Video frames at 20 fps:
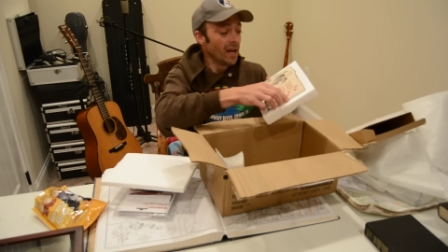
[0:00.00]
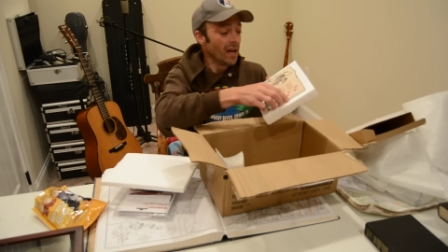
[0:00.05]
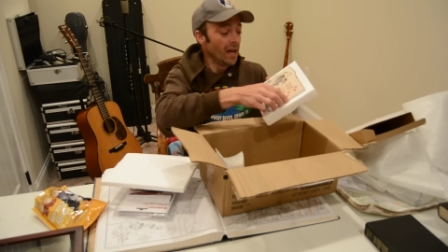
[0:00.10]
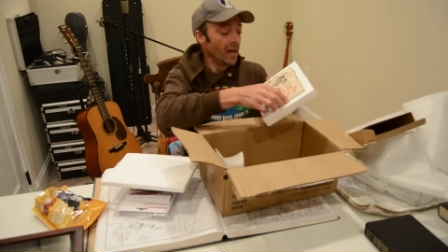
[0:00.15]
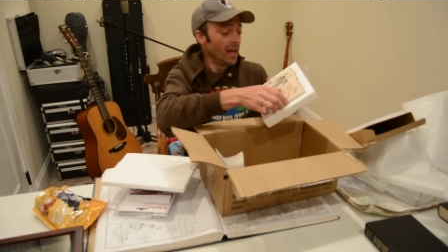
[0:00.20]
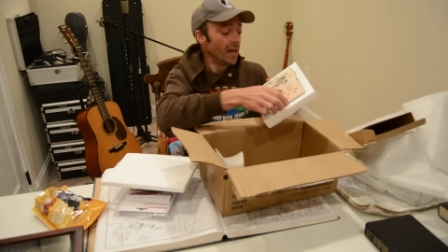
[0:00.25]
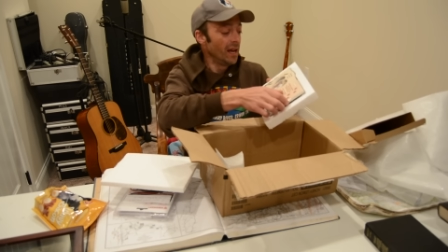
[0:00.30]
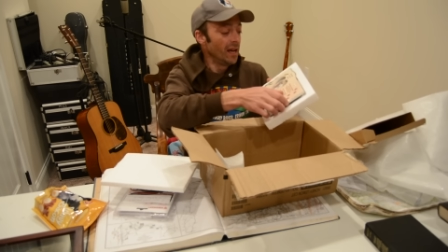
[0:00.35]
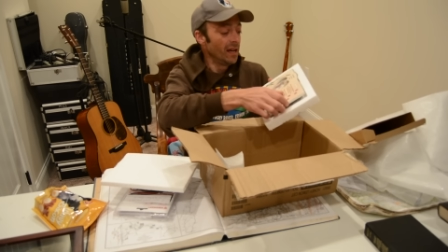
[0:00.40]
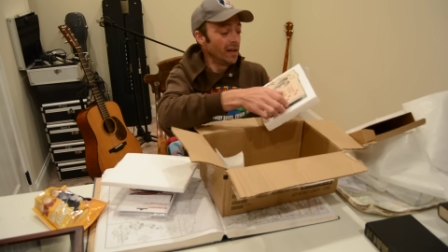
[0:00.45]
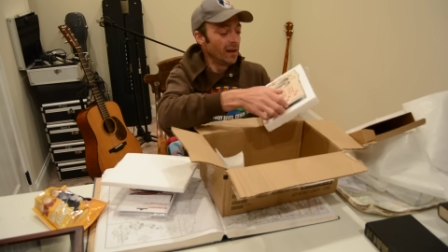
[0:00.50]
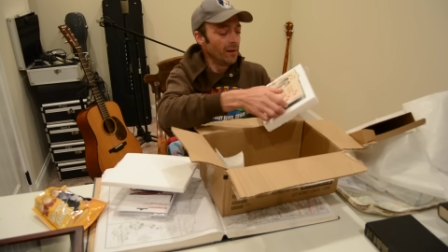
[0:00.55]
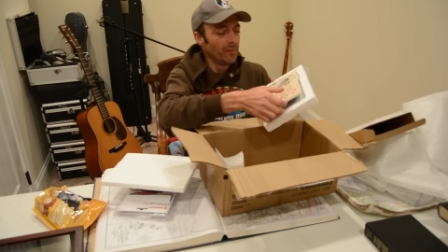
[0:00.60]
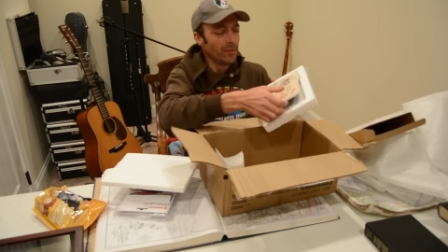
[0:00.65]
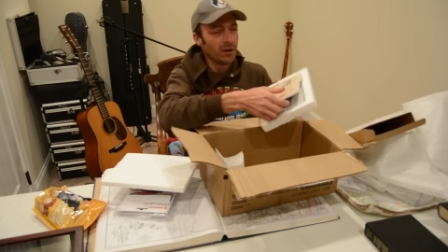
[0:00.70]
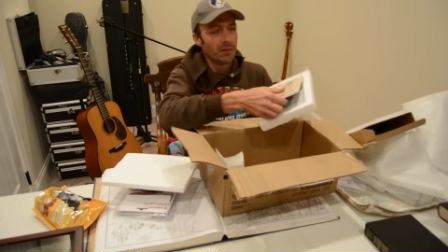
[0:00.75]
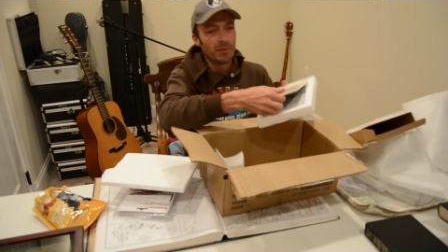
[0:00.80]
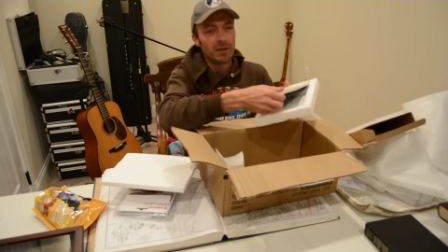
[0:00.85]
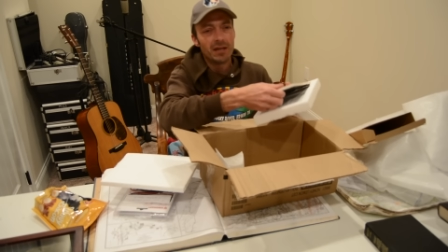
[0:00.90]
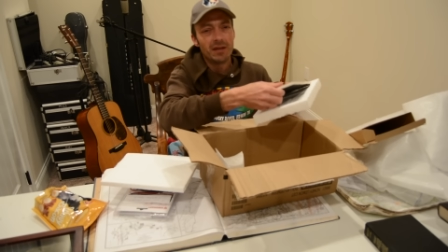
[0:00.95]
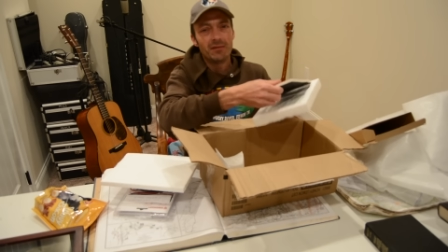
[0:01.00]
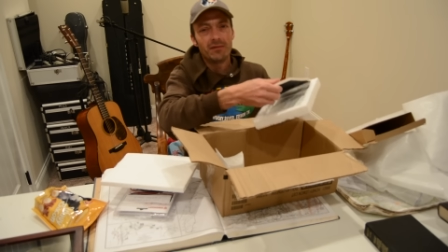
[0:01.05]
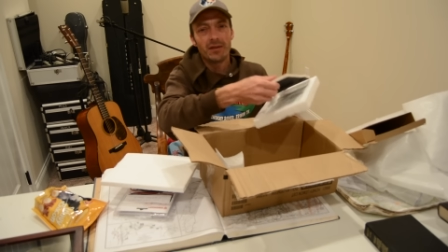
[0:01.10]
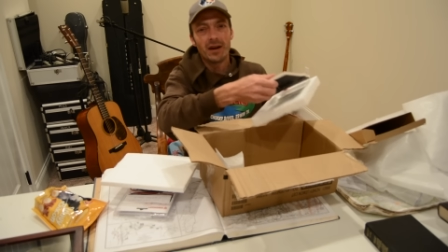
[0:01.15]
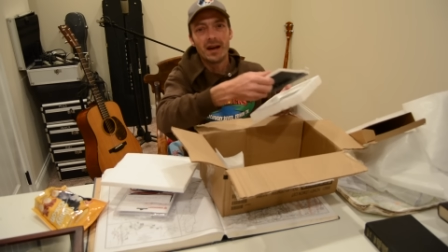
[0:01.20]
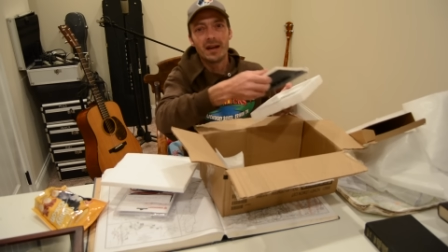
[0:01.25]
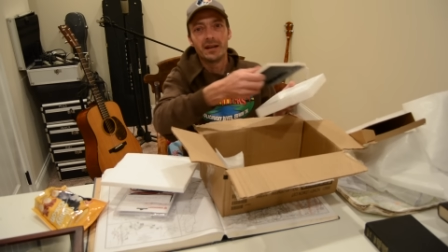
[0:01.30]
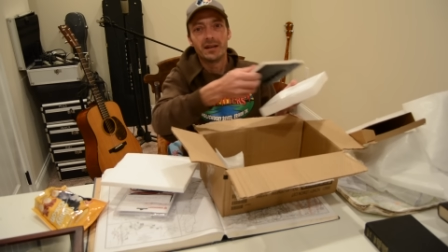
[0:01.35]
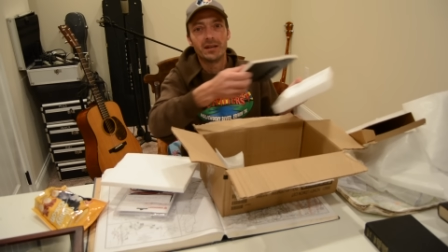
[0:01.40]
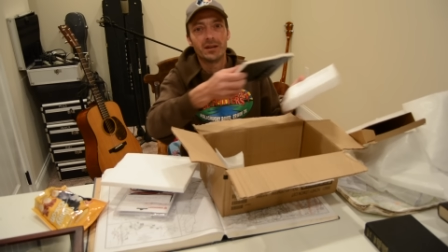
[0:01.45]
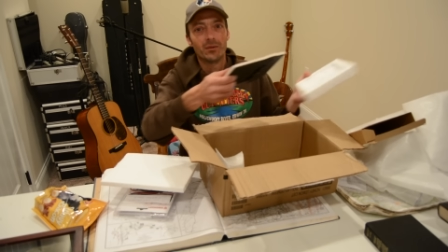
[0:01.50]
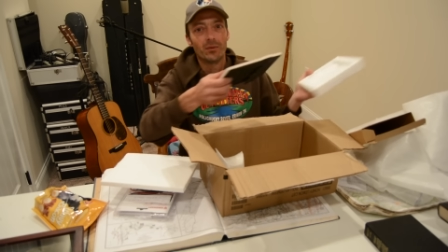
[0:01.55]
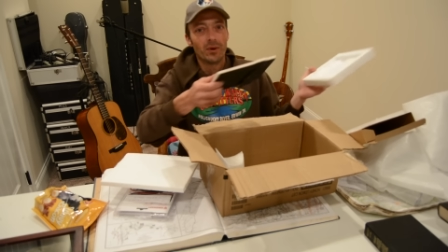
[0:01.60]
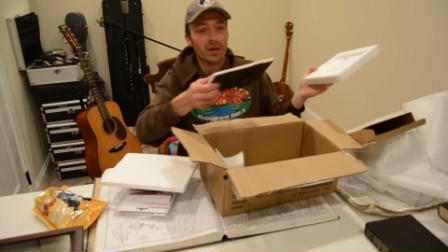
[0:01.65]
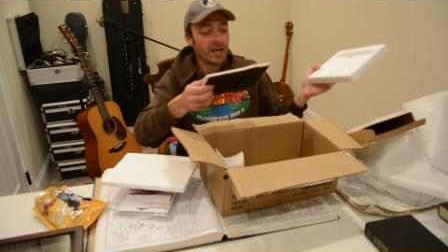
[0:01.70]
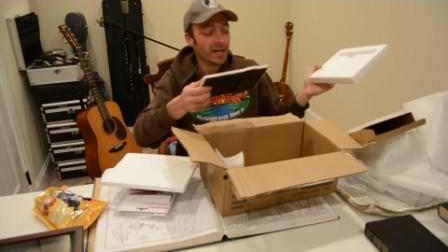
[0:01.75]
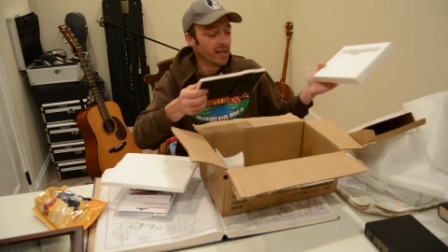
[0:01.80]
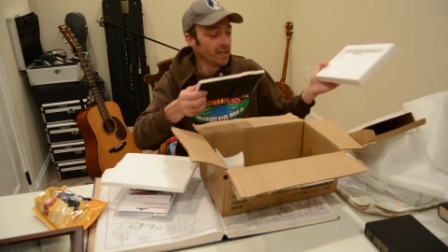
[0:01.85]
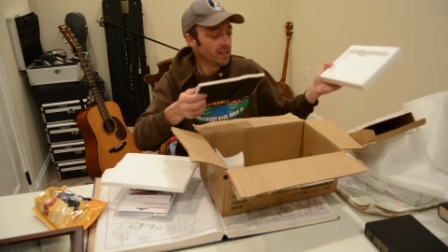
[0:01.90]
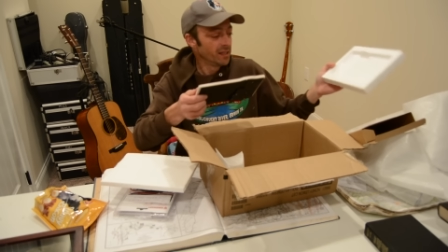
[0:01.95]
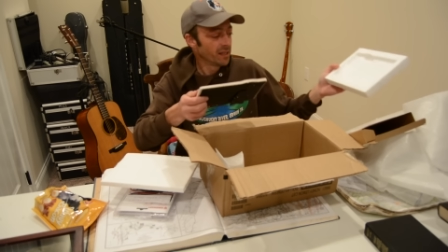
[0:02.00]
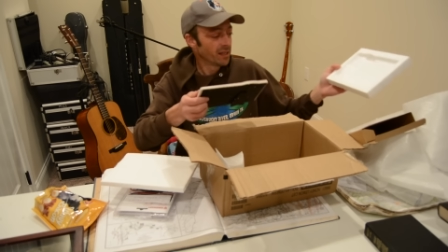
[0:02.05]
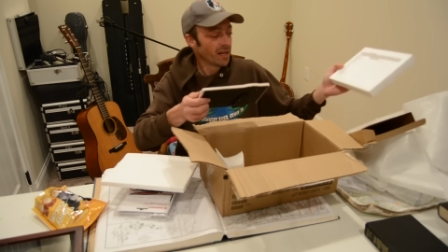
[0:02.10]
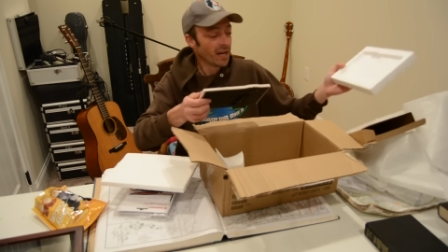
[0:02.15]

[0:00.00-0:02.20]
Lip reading: And I'm going to be finding a way to